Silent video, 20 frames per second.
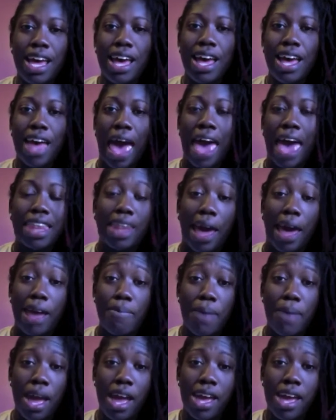I like
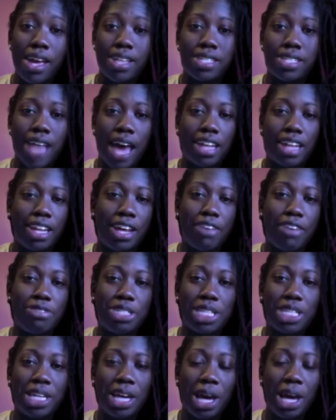bangs. I love
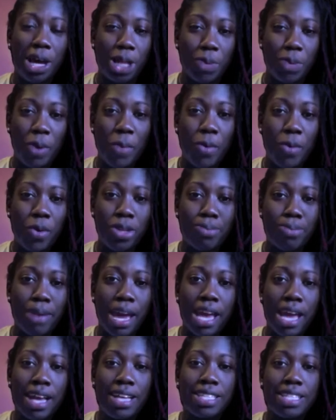seeing other people with
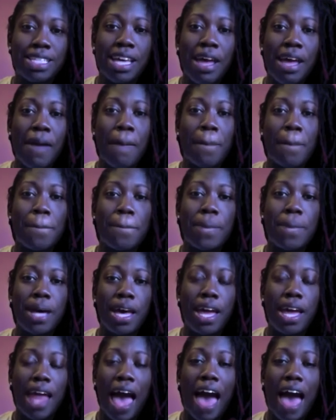bangs,
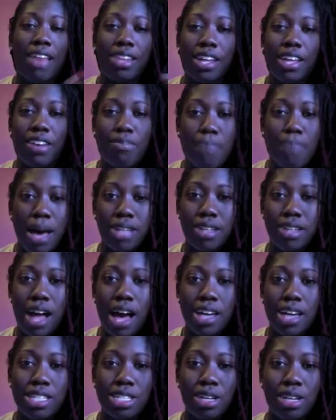but I love my
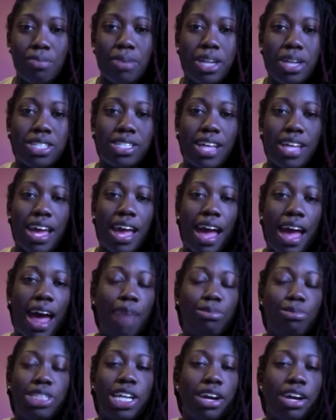locks so much that
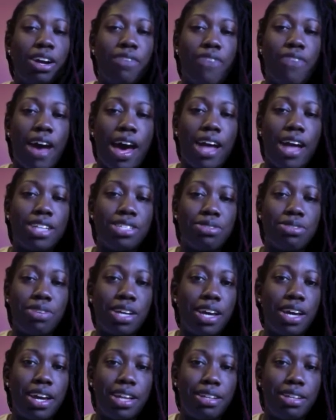I'm terrified to
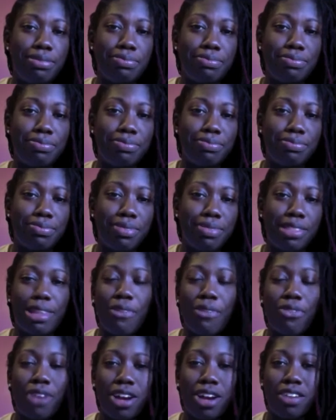cut the
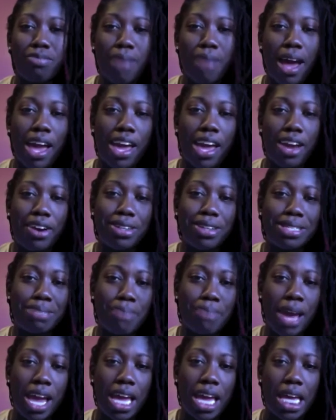front of my hair into
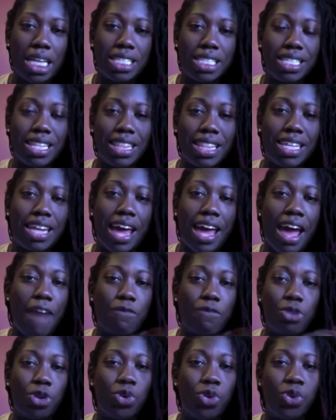bangs and then I have
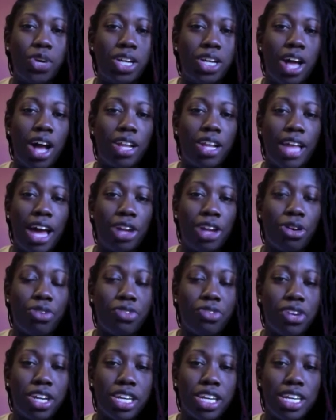to grow it all out
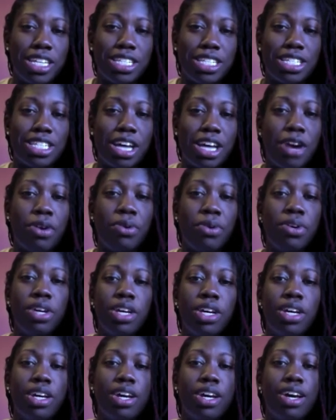over again. So,
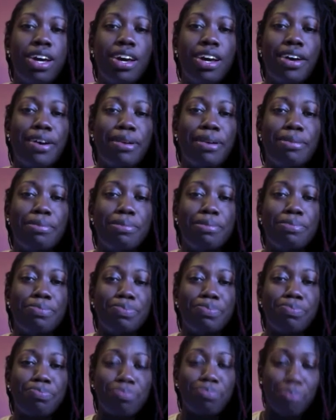um,
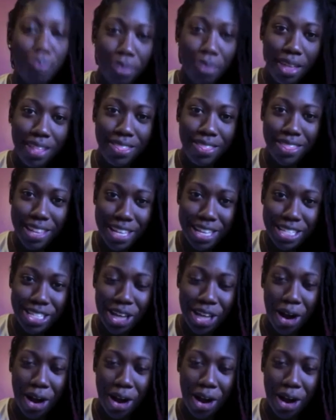this